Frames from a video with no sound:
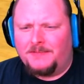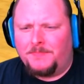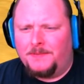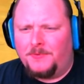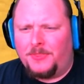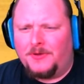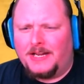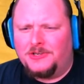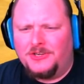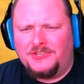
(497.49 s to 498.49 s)
People thought I
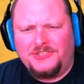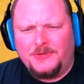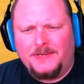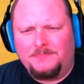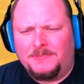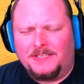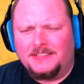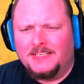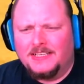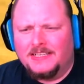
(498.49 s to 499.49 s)
couldn't do it, but
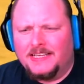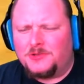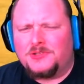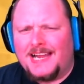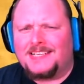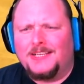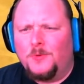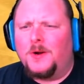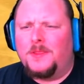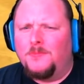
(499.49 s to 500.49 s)
this was actually
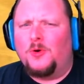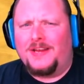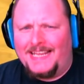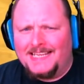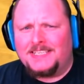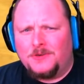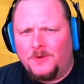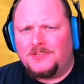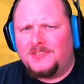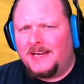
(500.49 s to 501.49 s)
one of the more easy
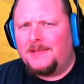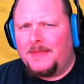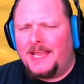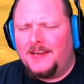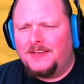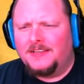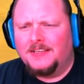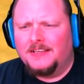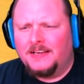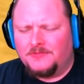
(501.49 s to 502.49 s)
ones that I made.
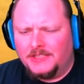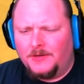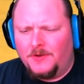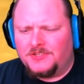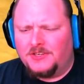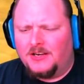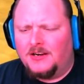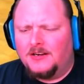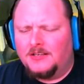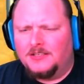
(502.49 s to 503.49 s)
It really wasn't
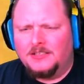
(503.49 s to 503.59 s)
hard.